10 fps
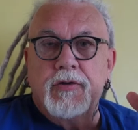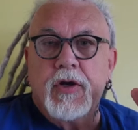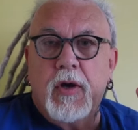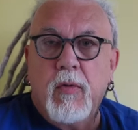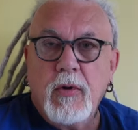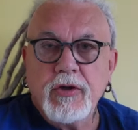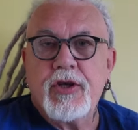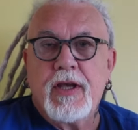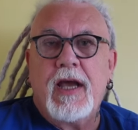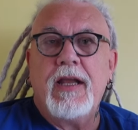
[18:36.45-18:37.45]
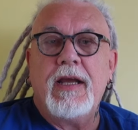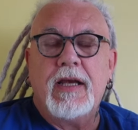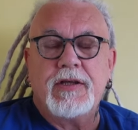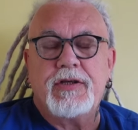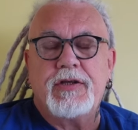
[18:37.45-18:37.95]
So once again, he
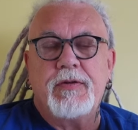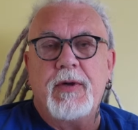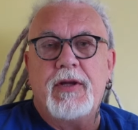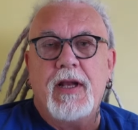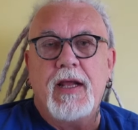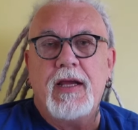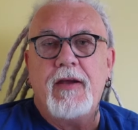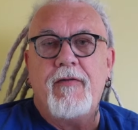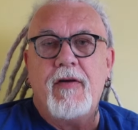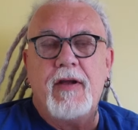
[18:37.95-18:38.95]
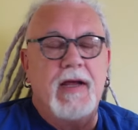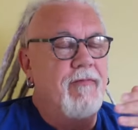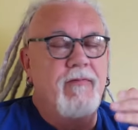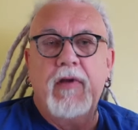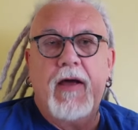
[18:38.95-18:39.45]
asks me to leave, and
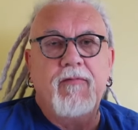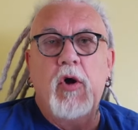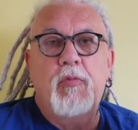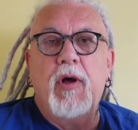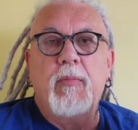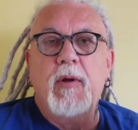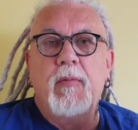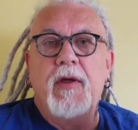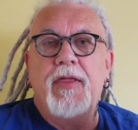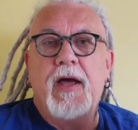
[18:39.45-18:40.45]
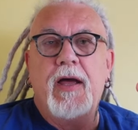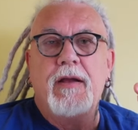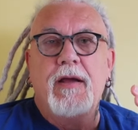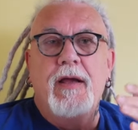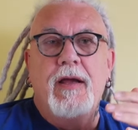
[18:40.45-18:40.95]
I've, I've no problem with
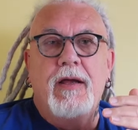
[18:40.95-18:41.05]
that.